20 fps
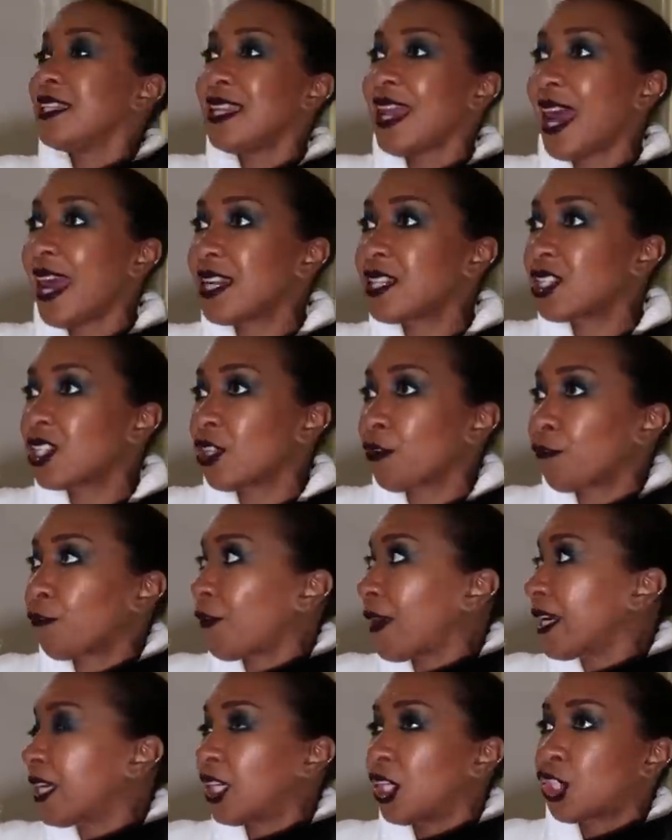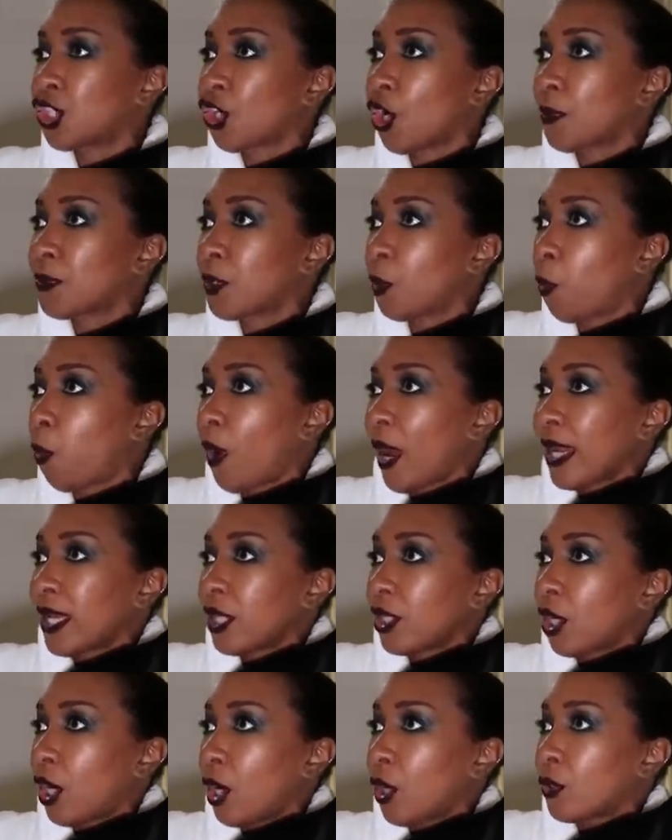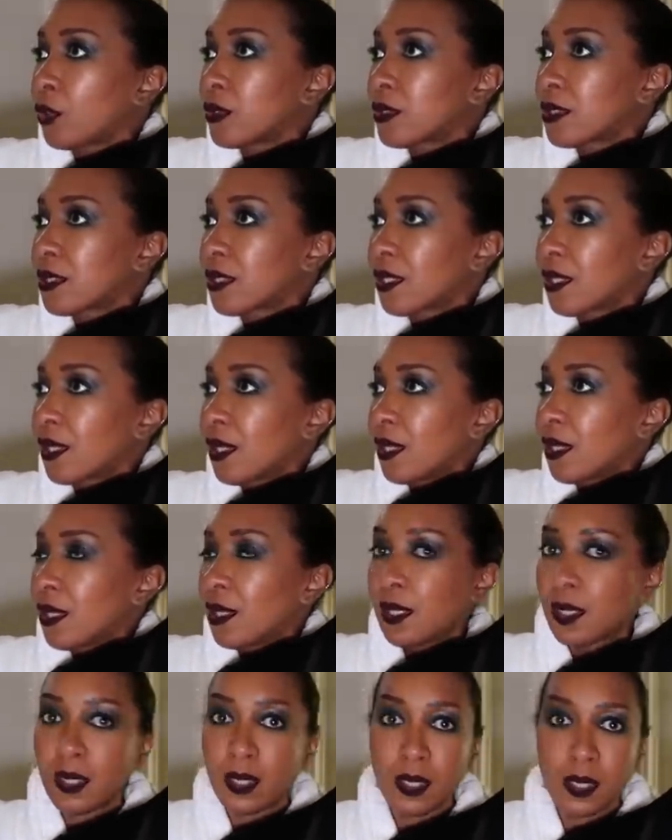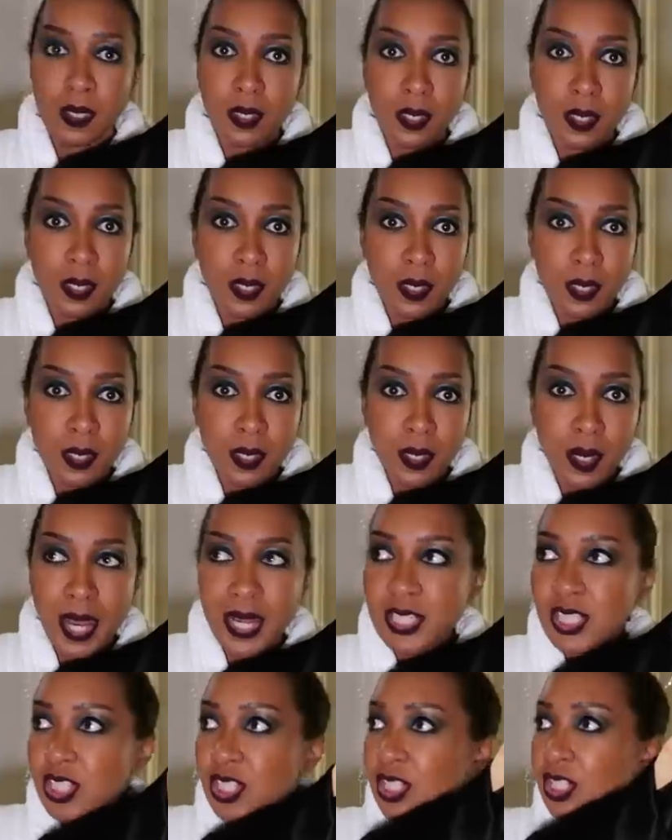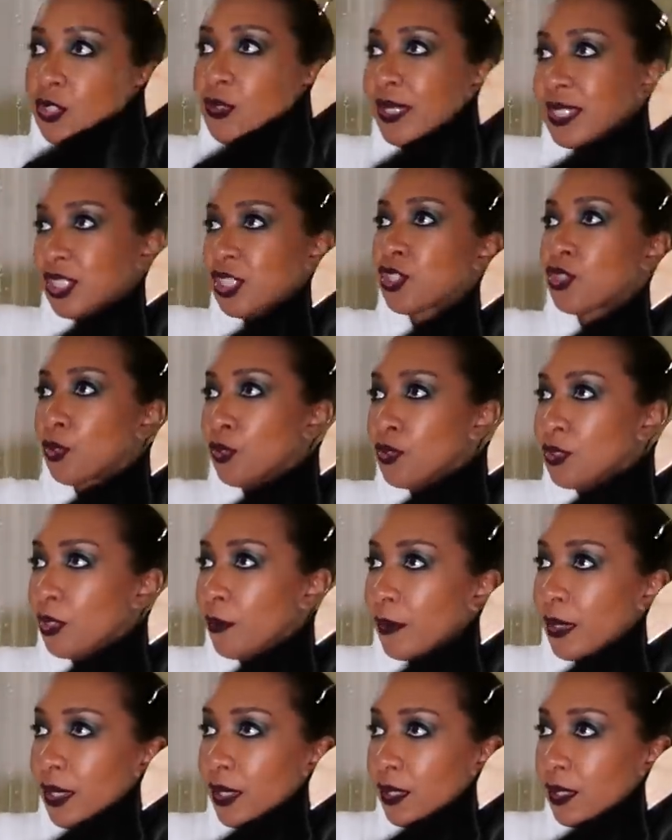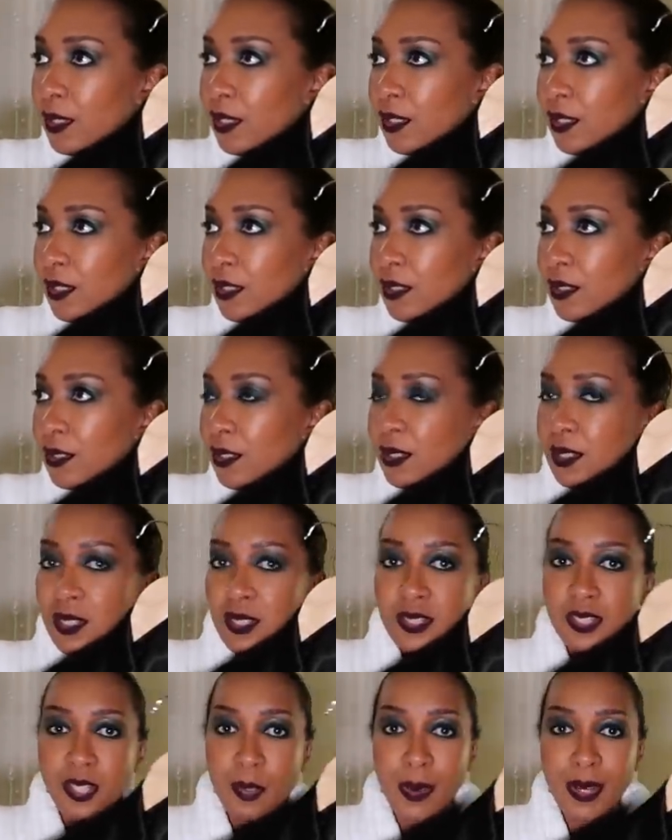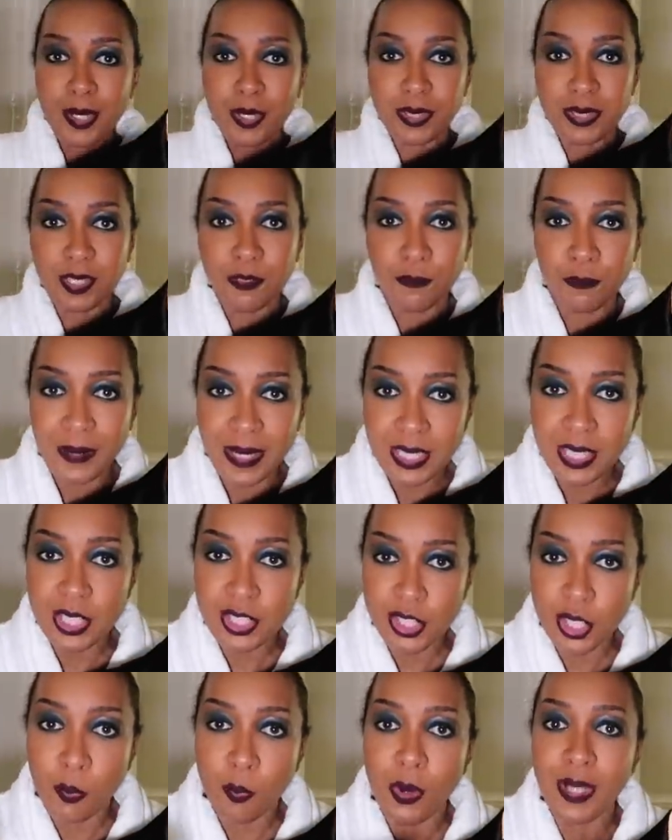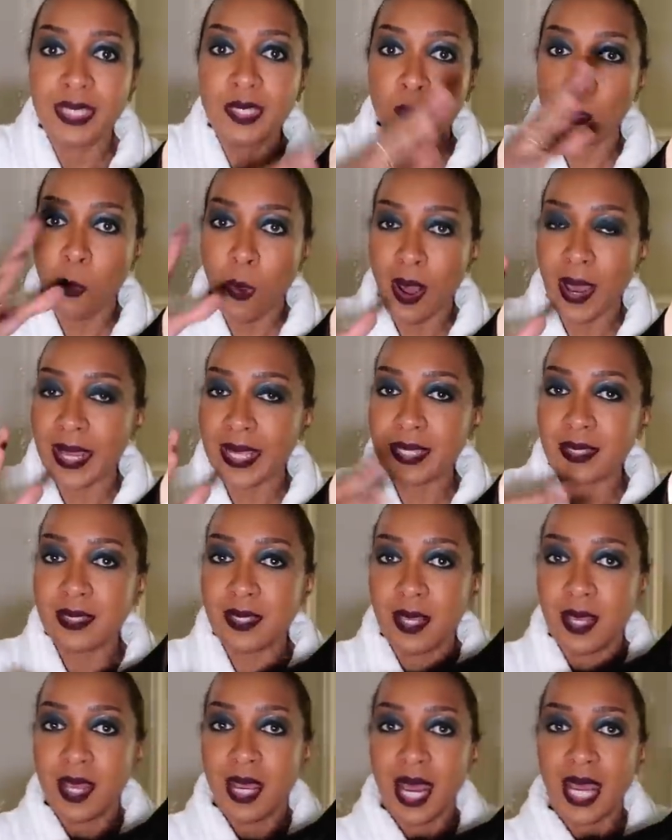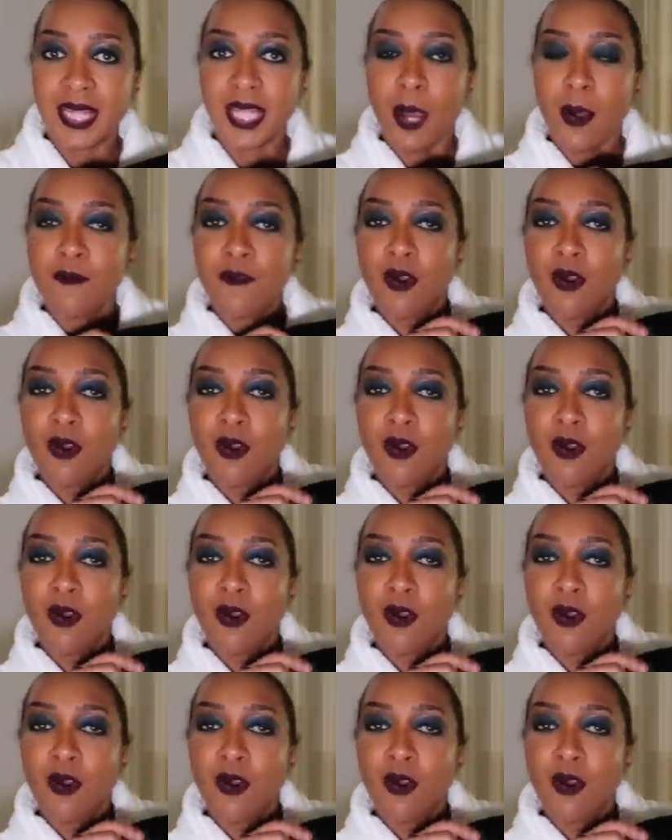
and yang to the Frankie shop, the white coat. I think it just dawned on me. So I got the Frankie shop one in white, and now